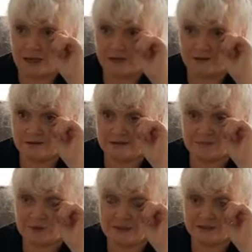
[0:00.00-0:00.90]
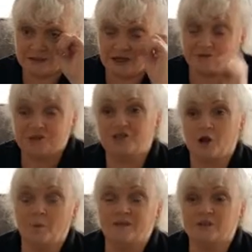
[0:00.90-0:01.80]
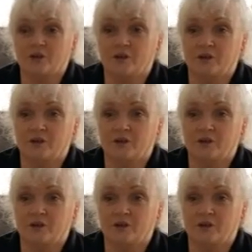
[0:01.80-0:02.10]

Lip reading: and this particular charity shop is on,